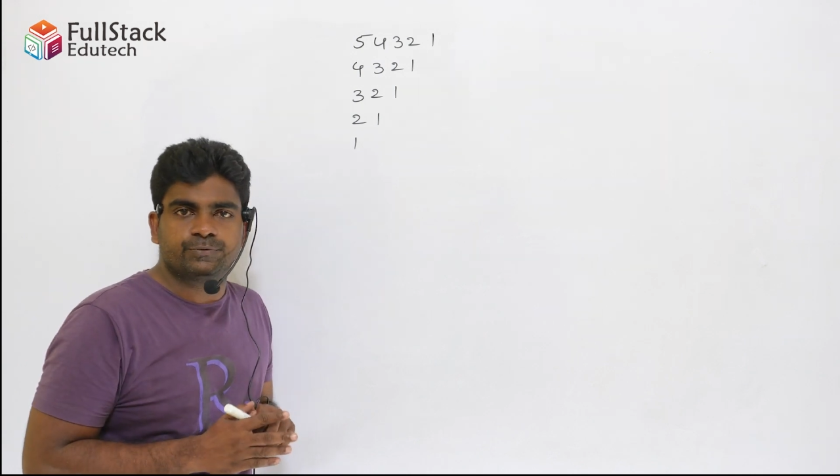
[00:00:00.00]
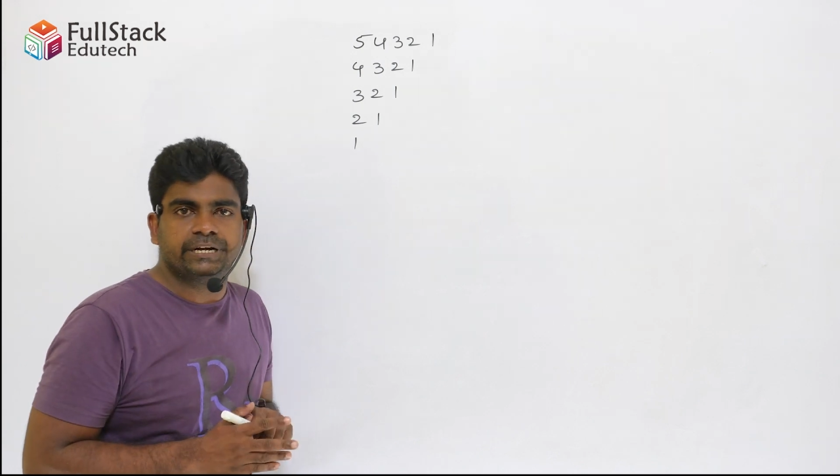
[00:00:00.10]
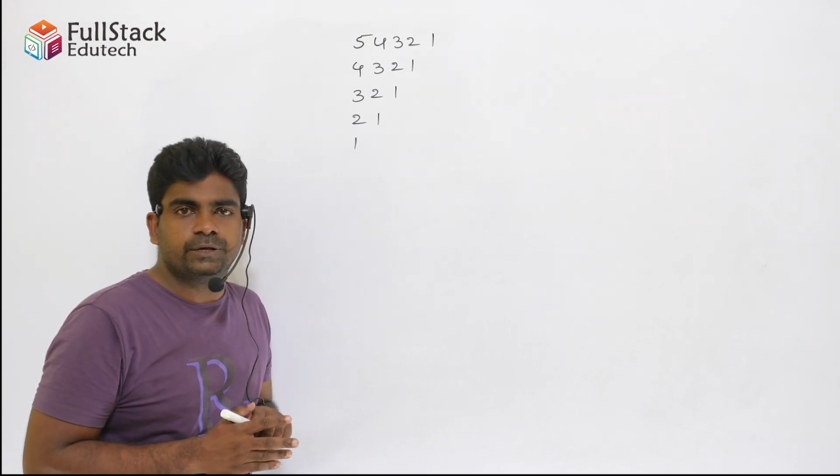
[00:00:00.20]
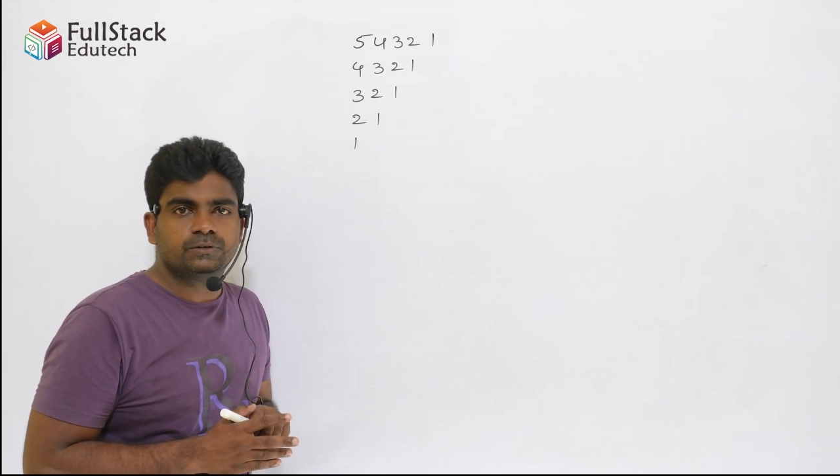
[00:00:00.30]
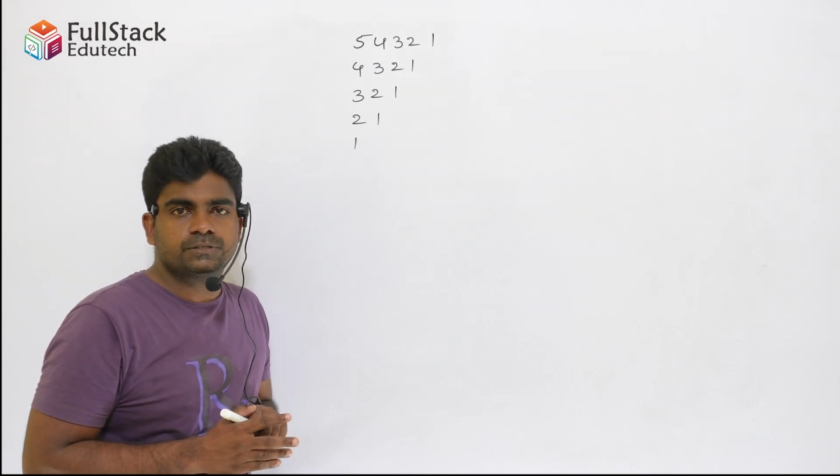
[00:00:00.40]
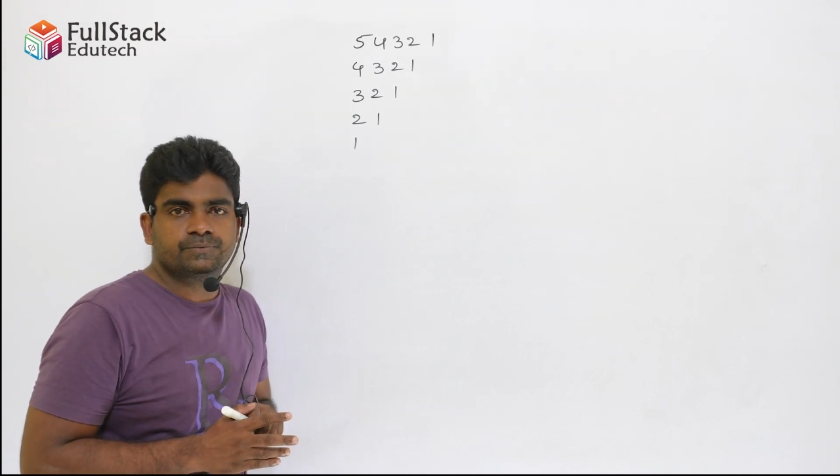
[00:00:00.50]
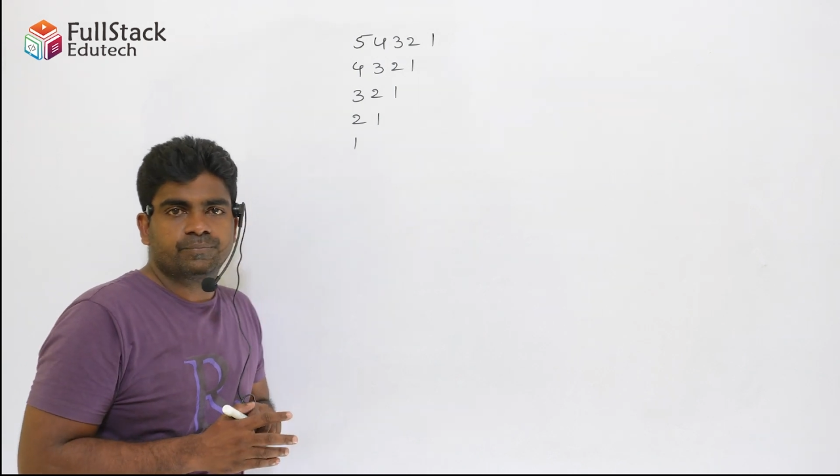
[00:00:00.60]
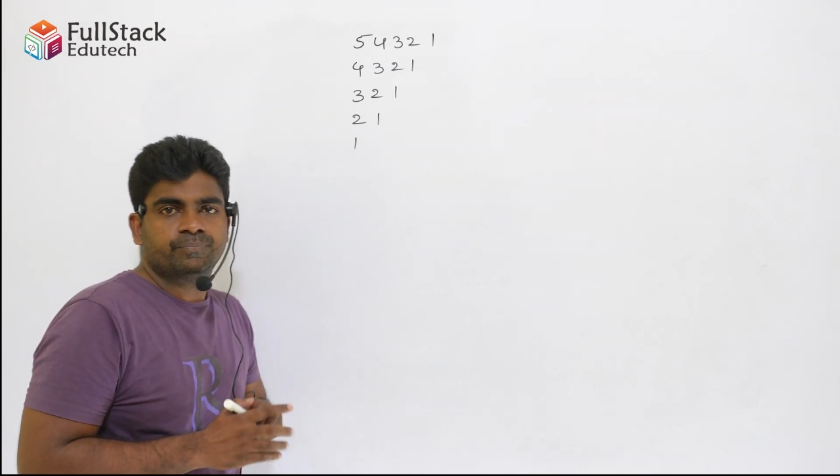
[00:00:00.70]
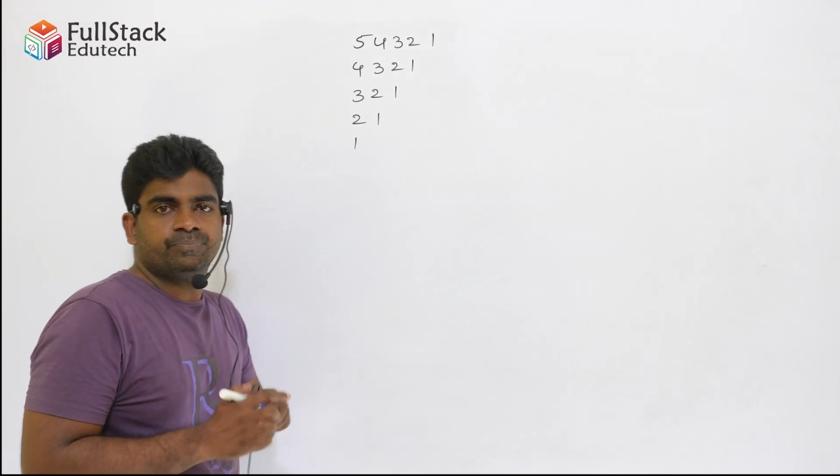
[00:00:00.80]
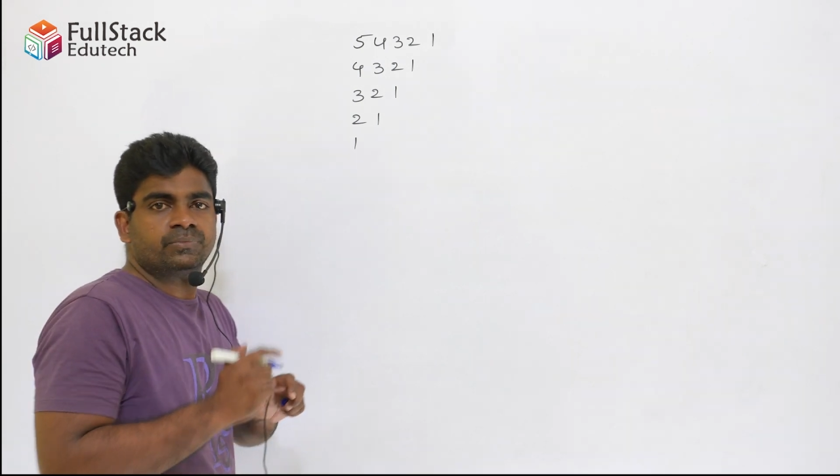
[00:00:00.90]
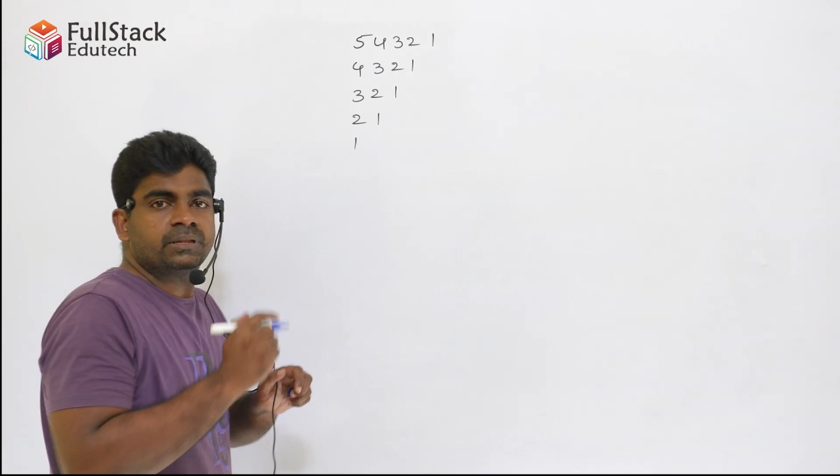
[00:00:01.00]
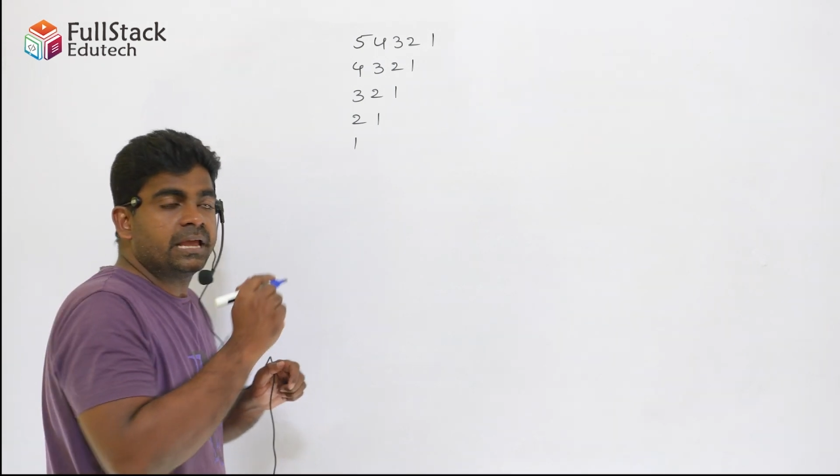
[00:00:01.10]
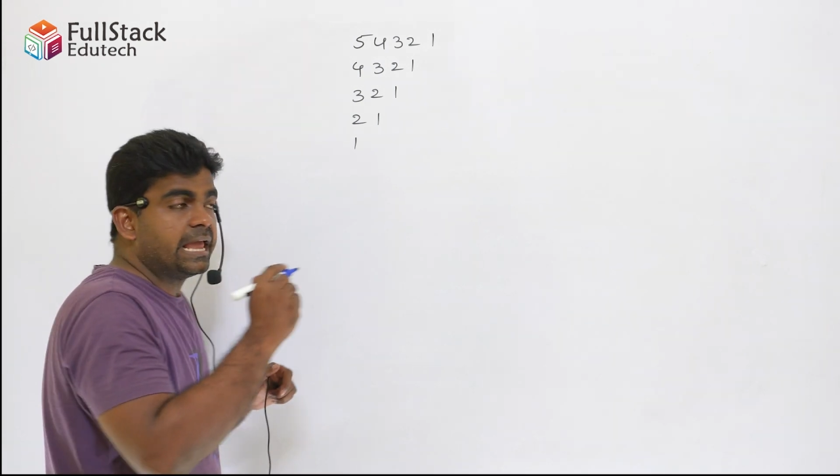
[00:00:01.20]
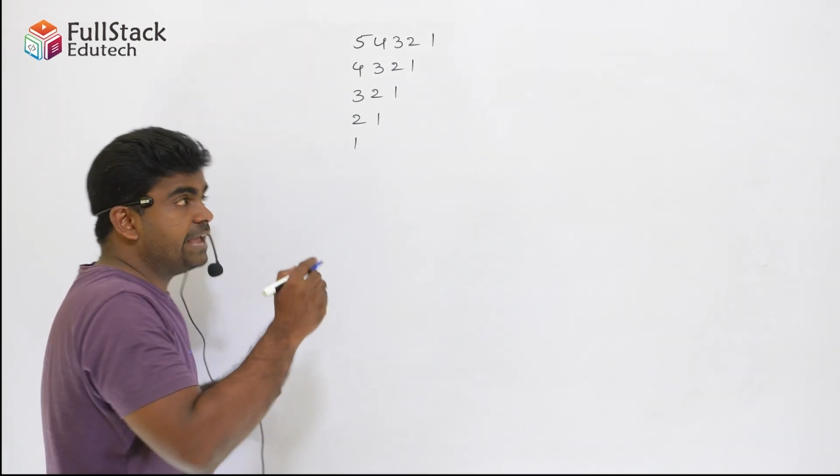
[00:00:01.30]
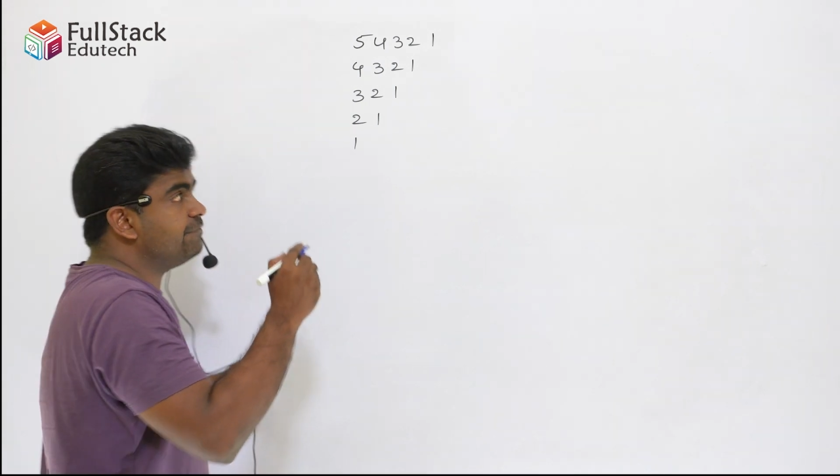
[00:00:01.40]
videos,
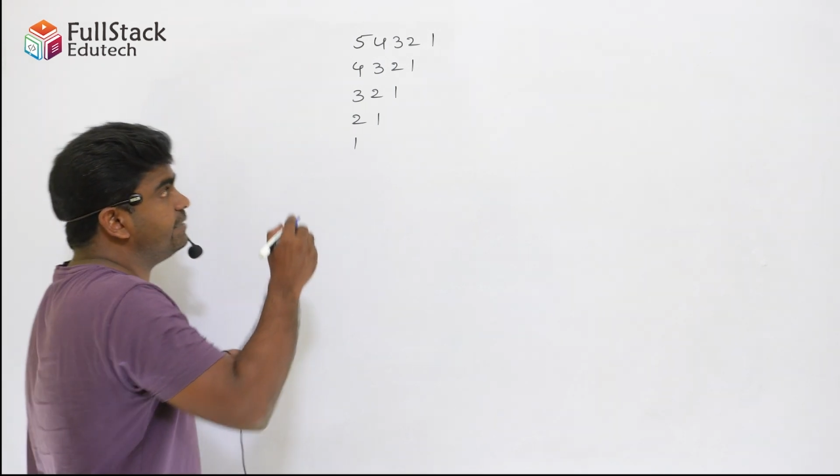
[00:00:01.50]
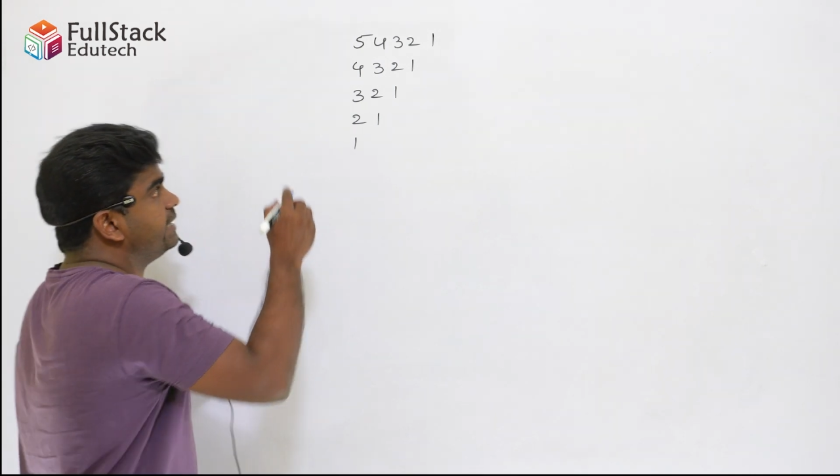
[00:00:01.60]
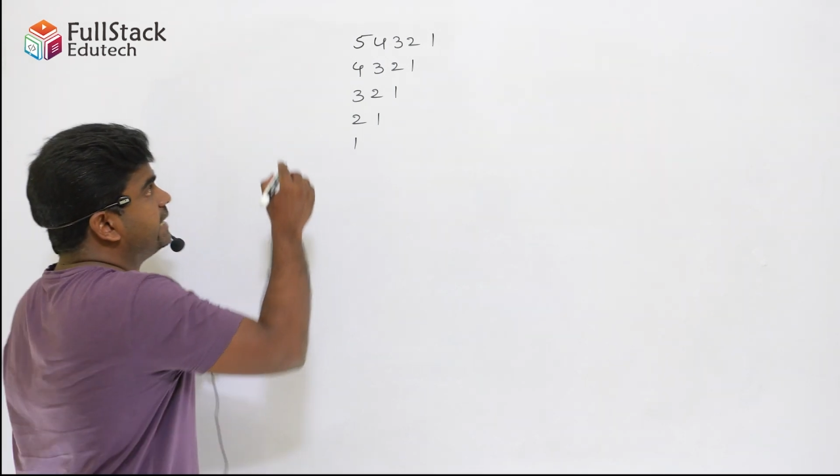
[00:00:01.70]
every